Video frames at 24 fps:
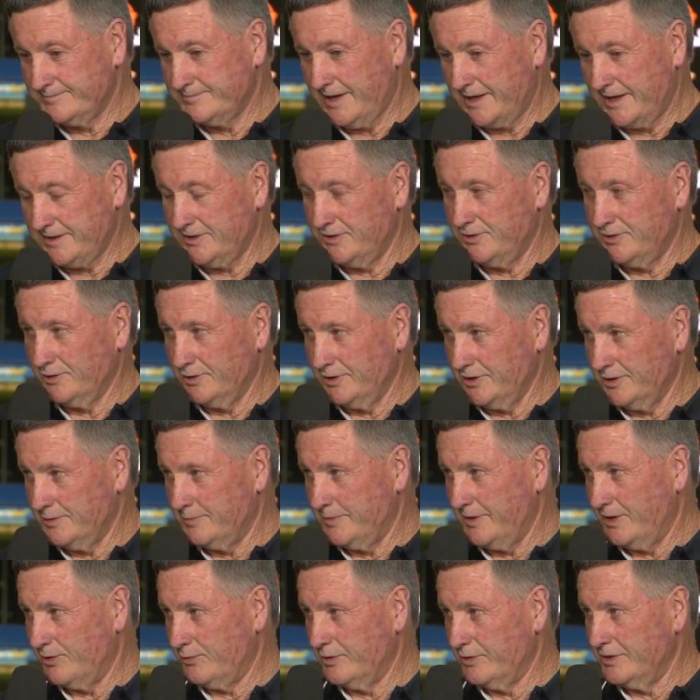Had to do a little
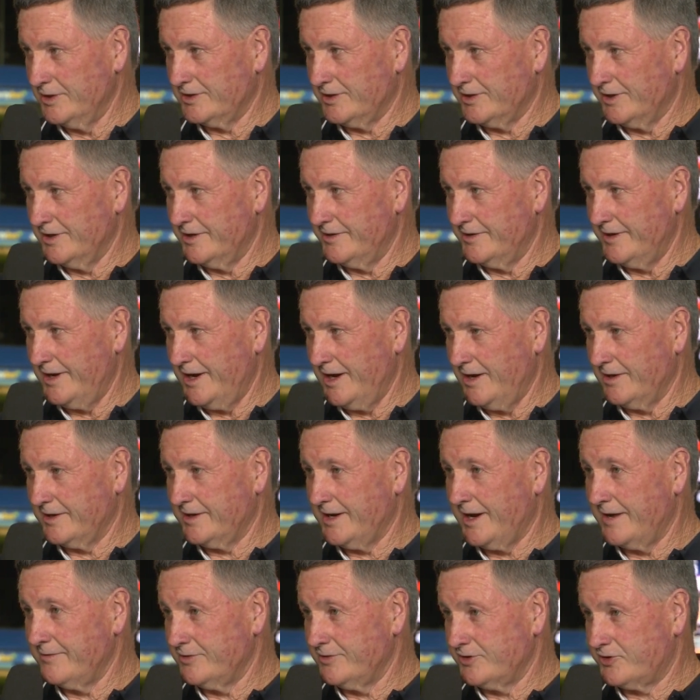bit of work on her. I
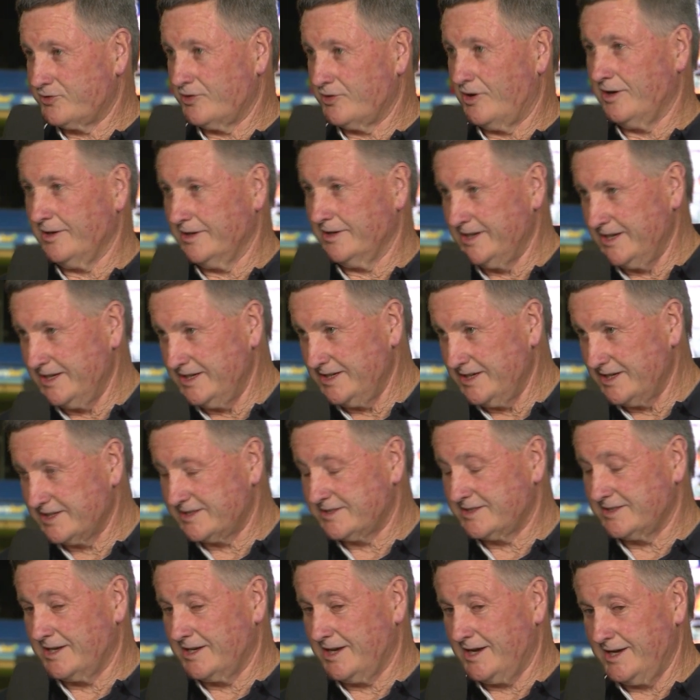gave her a trial here
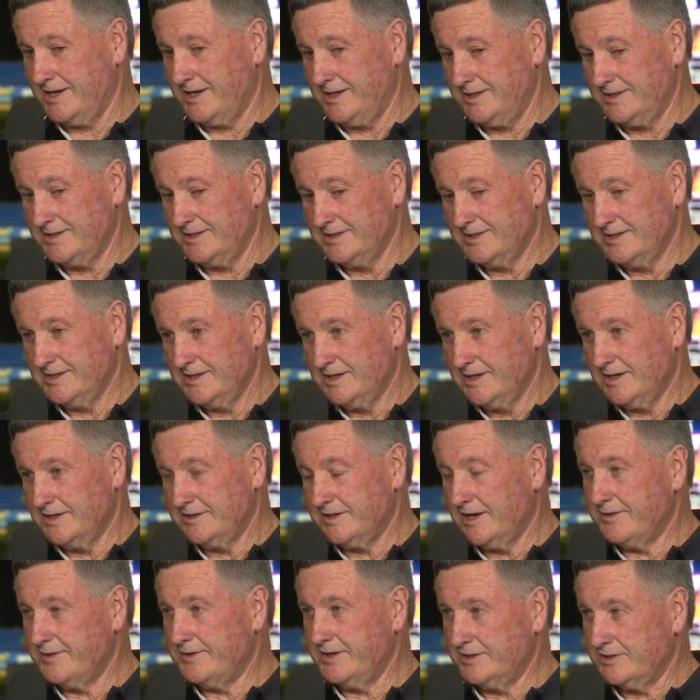yesterday. I
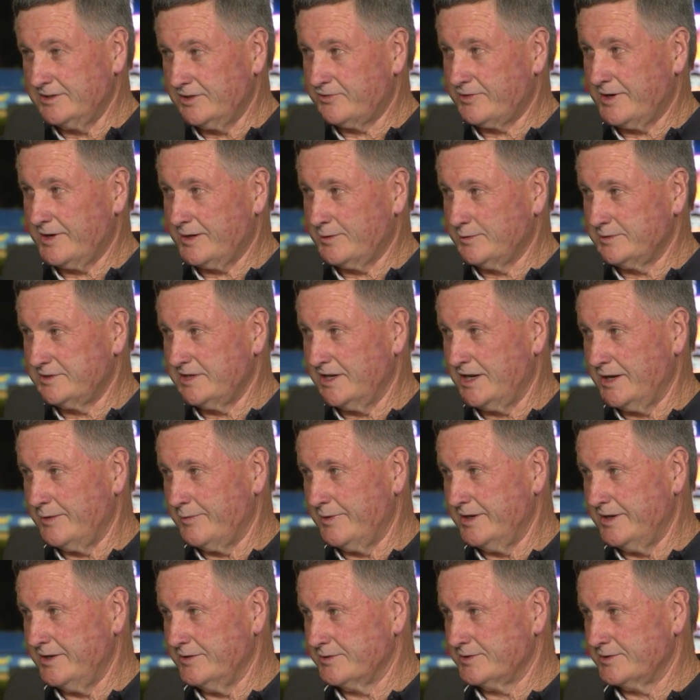don't think the track was
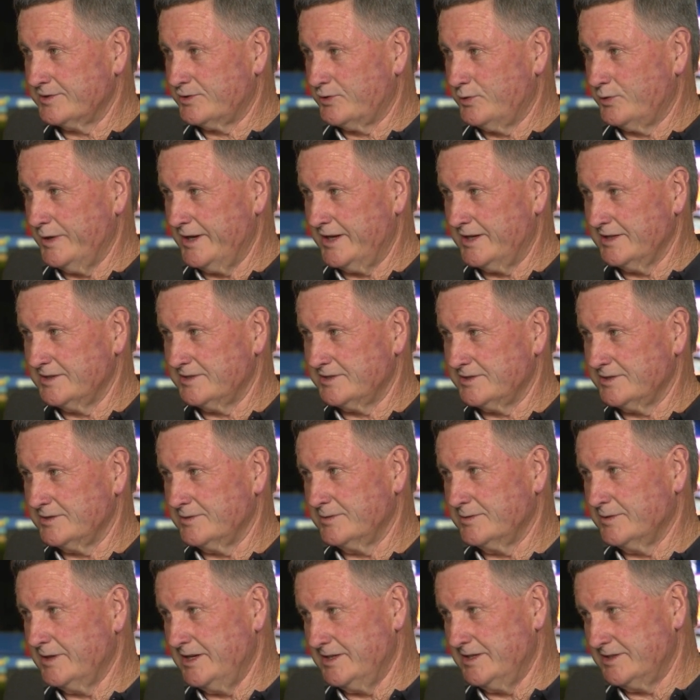anywhere near as quick as it
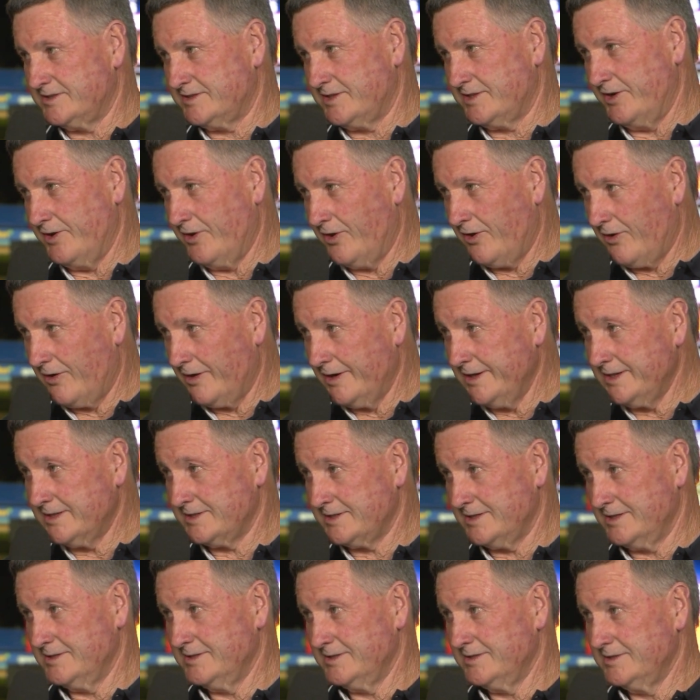is
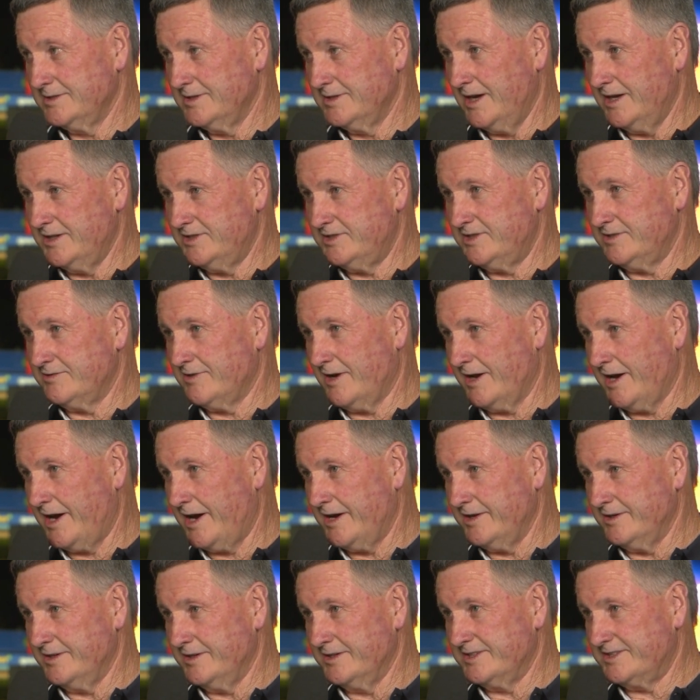tonight. And she ran
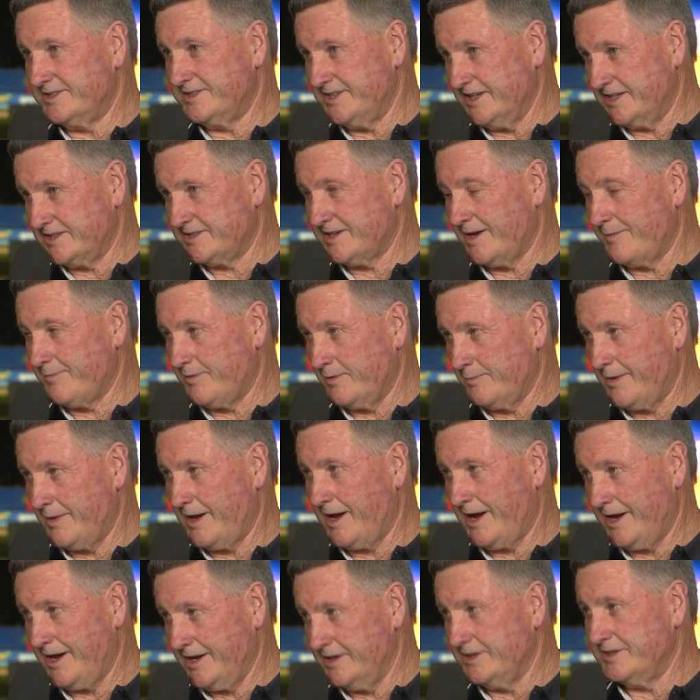18.6 up the
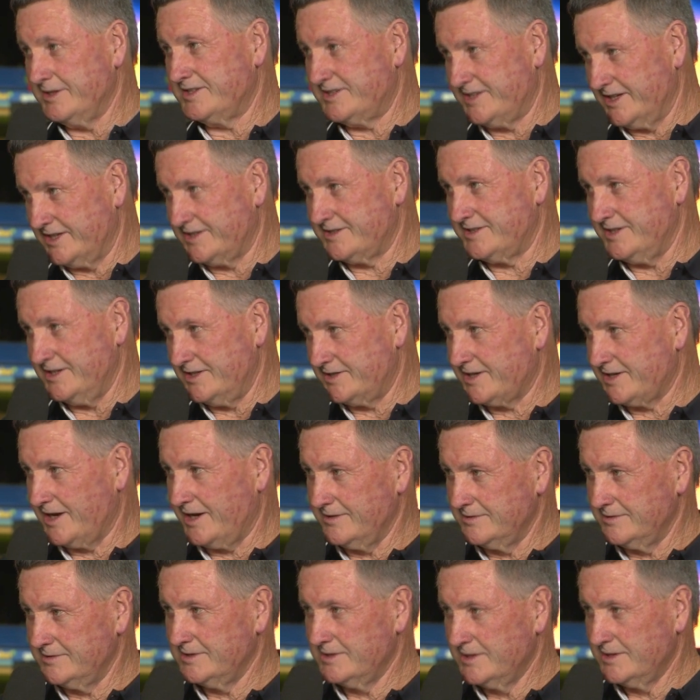back, 18.60.
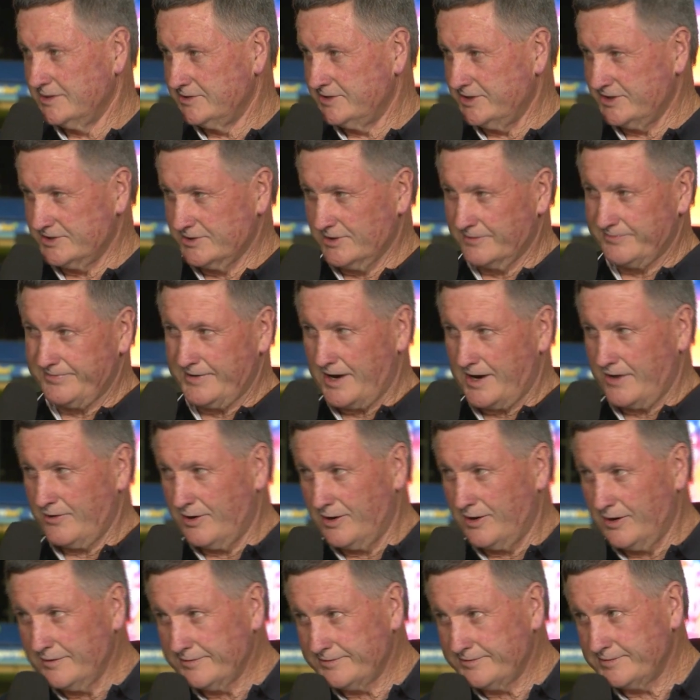So wow. She's not far
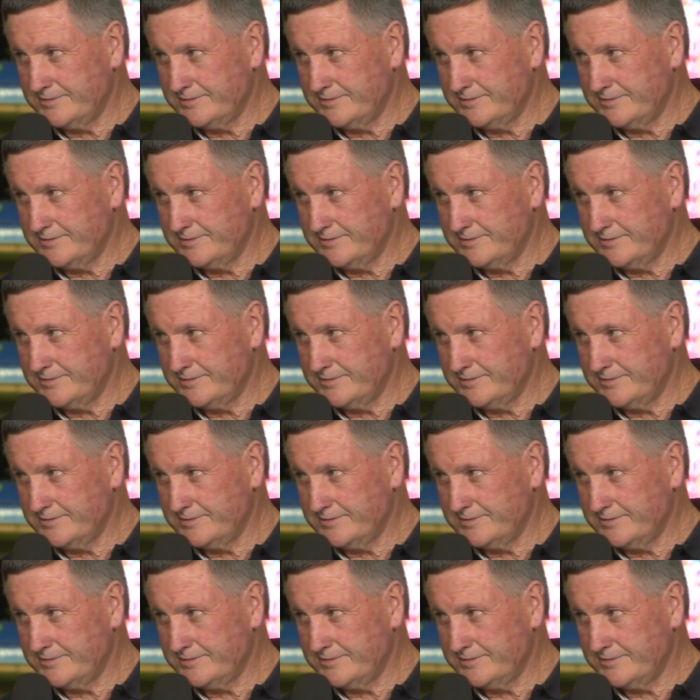off.